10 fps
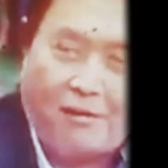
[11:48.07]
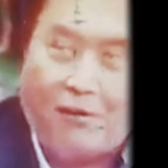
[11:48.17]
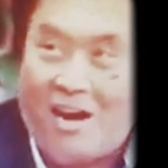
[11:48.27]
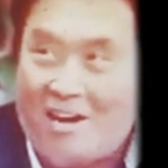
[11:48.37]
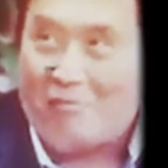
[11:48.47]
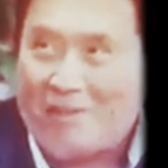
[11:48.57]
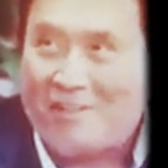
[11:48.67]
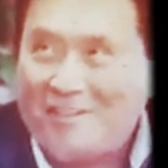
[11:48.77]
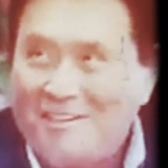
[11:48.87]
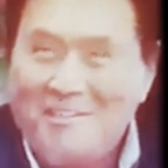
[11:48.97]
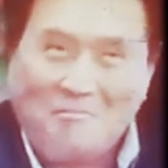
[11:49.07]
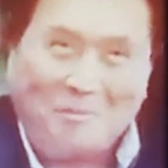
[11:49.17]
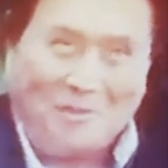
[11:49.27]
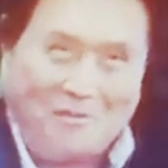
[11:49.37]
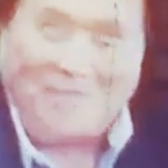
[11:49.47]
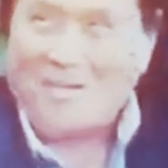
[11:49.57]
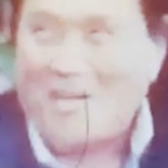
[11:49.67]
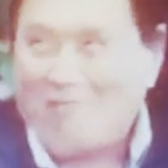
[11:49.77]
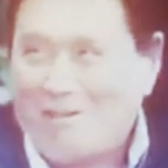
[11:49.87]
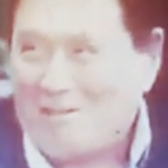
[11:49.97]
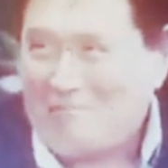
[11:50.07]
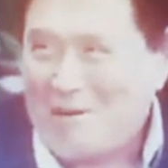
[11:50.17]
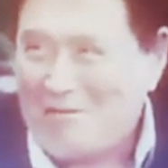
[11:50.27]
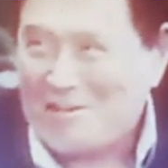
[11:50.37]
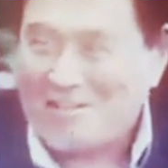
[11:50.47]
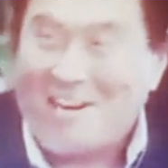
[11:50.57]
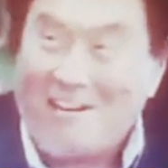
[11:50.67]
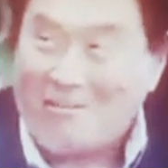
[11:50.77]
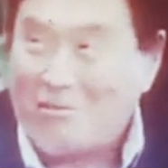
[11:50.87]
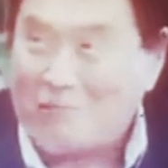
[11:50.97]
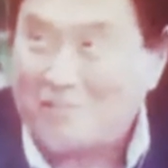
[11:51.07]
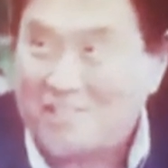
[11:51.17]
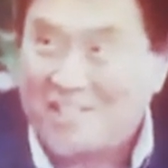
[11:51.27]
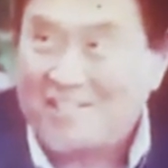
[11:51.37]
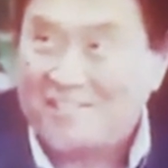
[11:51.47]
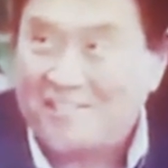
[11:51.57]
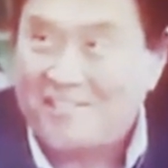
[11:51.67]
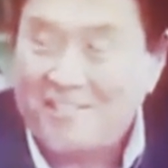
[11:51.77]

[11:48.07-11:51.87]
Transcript: hiring, but they're not hiring in America, they're hiring overseas.